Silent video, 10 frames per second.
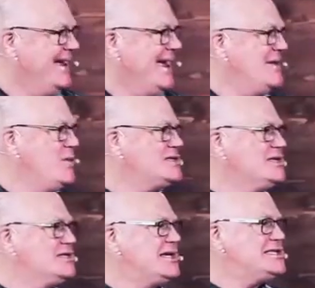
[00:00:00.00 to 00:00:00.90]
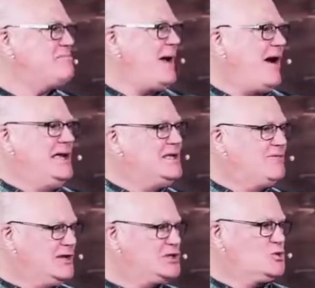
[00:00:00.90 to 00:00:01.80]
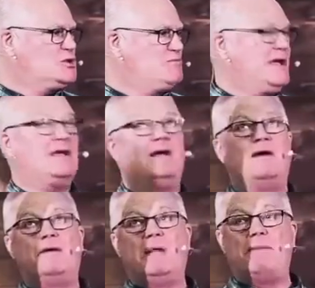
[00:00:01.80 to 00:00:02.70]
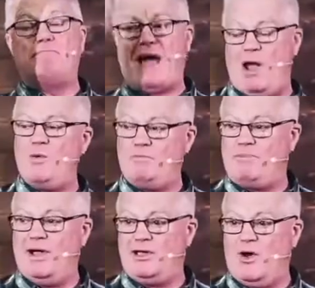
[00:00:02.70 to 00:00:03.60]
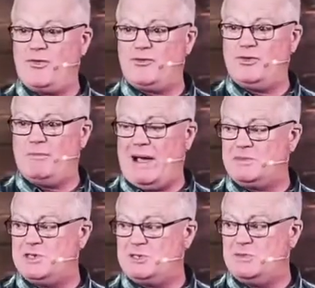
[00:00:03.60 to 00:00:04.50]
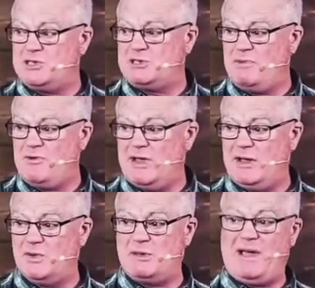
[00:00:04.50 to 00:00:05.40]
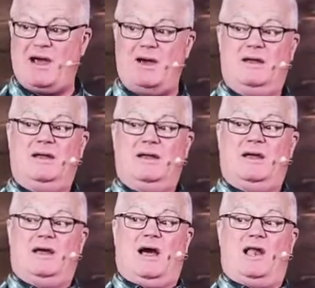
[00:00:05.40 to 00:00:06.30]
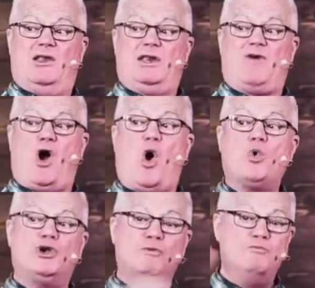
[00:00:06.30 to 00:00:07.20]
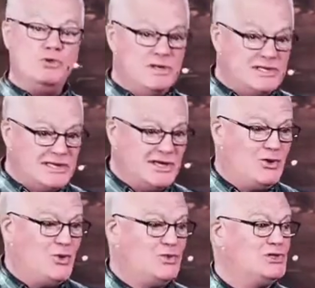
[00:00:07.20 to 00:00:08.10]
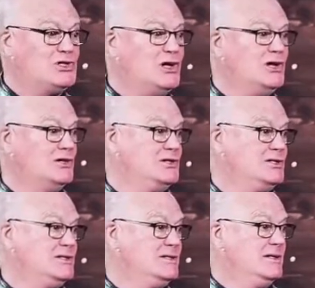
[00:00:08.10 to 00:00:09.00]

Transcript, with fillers: It wasn't just about individuals being empowered by God through the baptism of the Spirit. It was about a learning of a whole community called the church.